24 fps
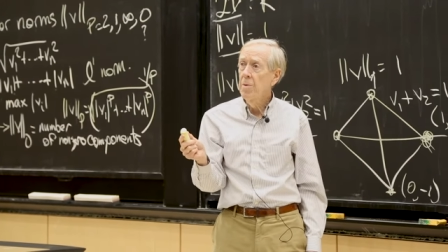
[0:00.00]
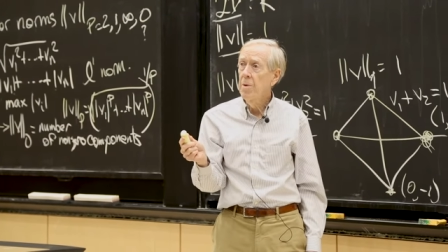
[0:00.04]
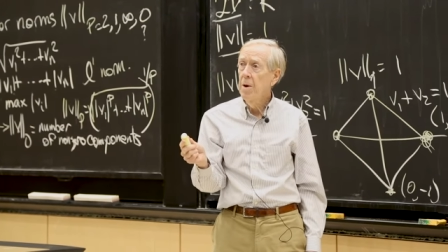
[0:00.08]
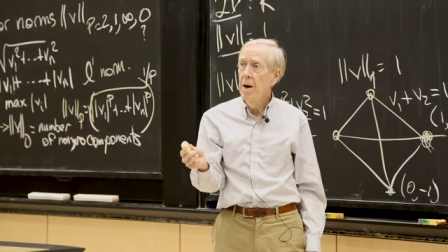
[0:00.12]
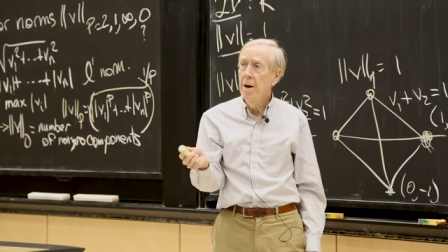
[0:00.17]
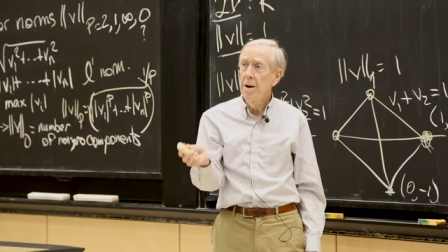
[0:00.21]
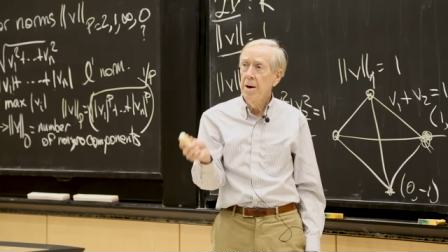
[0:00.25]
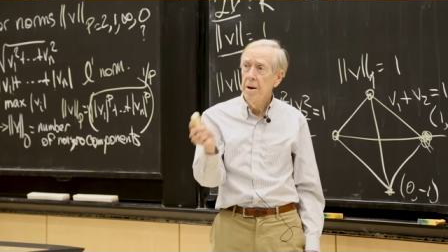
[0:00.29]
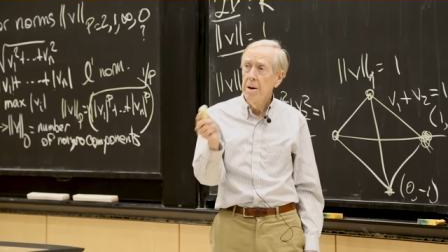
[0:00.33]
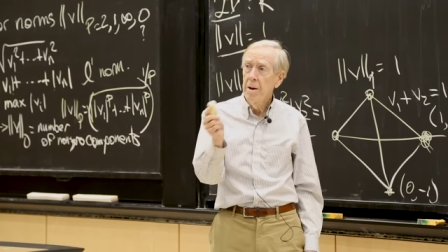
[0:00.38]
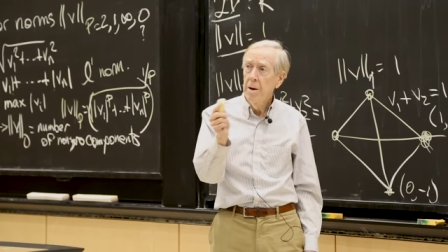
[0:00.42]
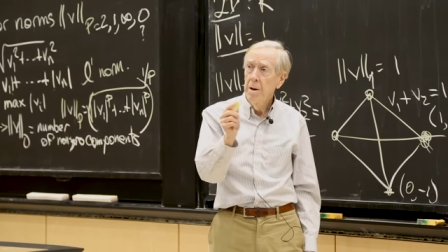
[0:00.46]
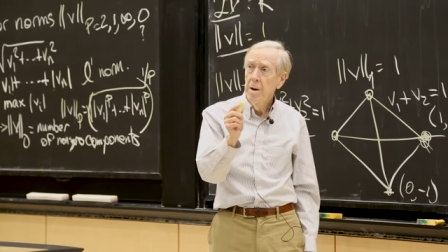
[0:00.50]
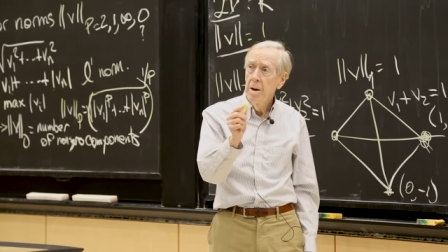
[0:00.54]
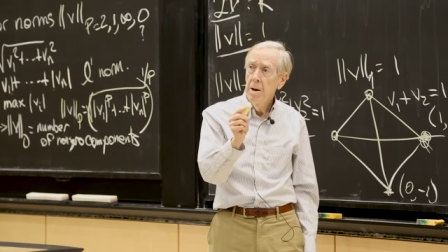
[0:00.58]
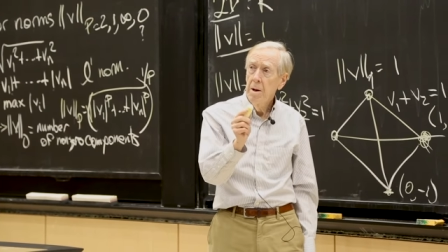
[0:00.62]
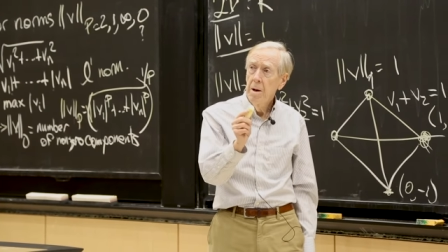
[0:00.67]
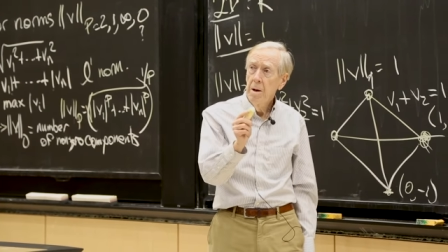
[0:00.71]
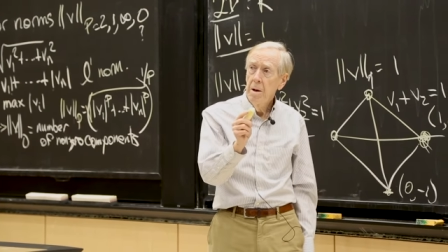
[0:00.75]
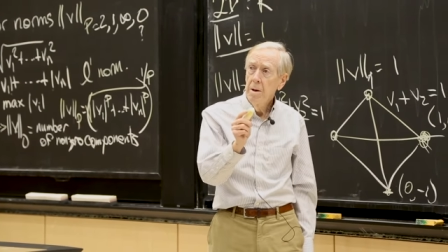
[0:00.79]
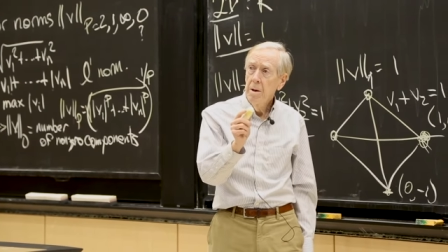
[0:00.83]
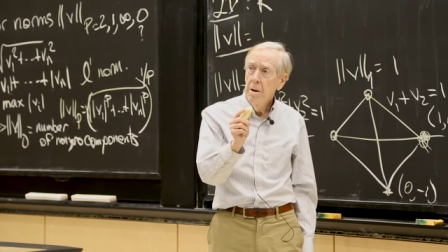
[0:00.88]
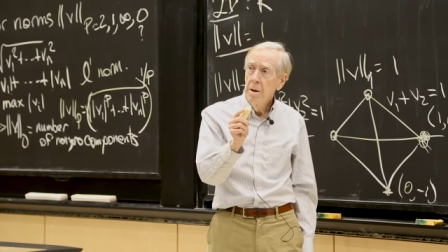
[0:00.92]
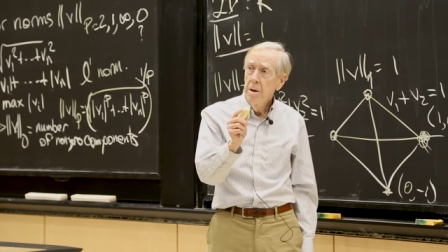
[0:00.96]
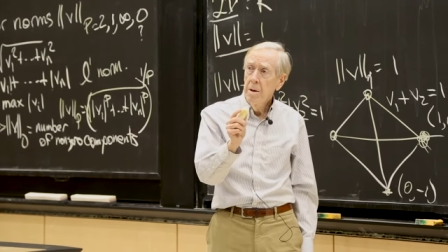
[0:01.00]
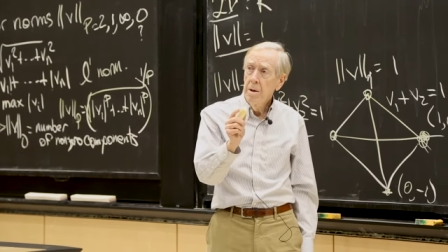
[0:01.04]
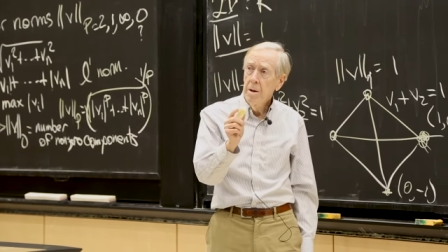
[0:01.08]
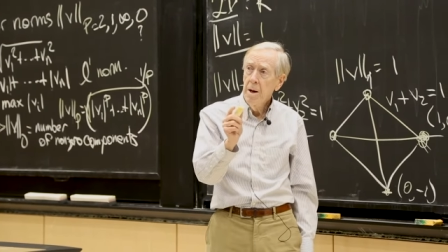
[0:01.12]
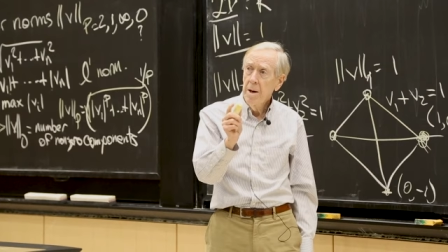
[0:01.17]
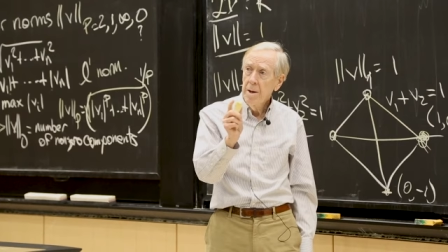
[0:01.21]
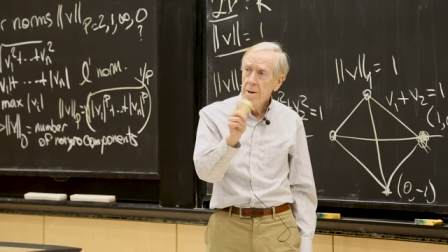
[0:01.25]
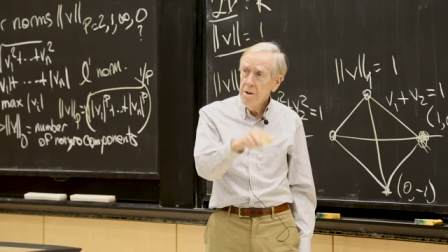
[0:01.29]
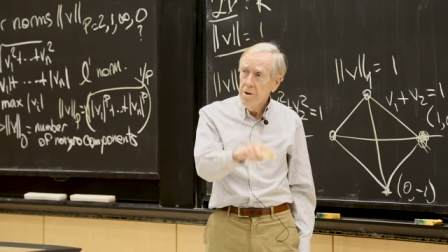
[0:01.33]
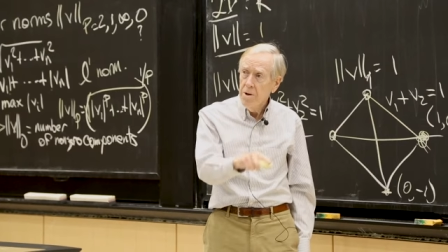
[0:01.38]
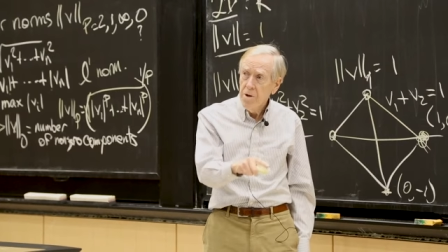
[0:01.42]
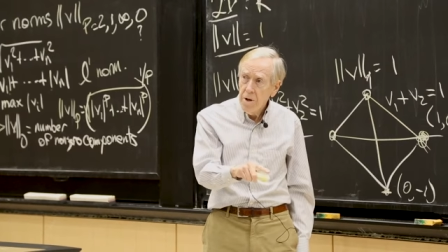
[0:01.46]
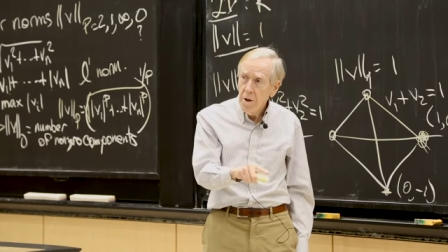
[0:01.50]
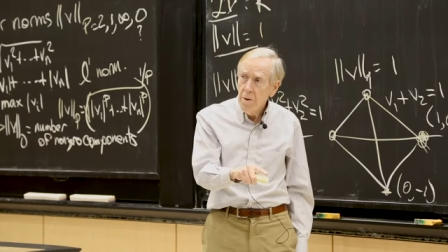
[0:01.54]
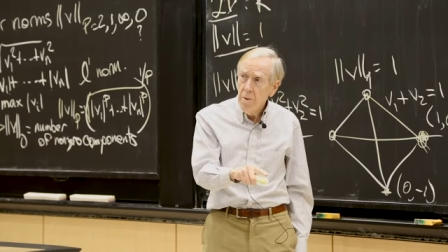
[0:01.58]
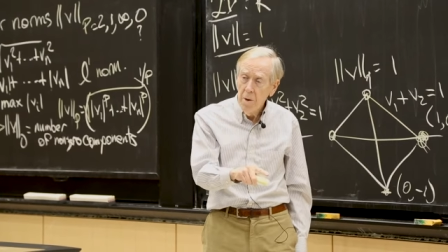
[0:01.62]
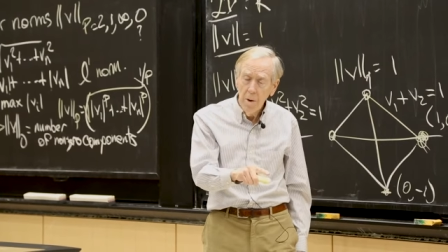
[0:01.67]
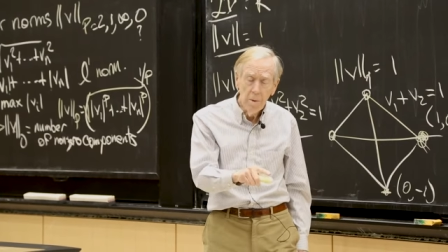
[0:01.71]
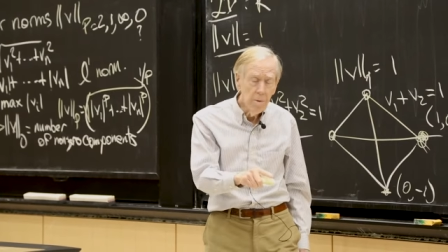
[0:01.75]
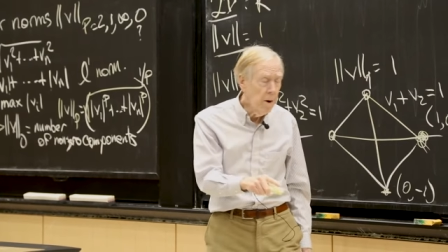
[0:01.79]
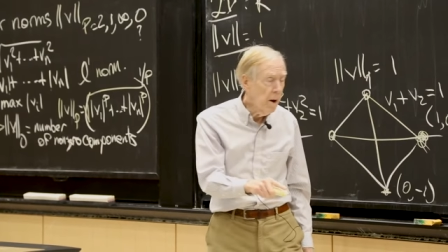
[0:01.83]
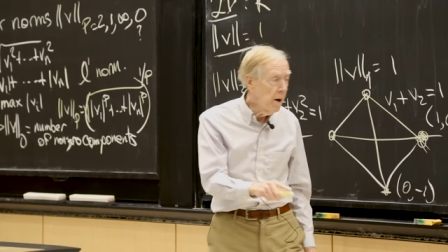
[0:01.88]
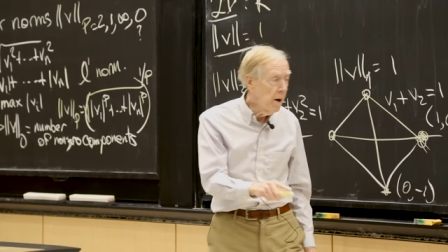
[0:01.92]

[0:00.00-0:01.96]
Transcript: not not zero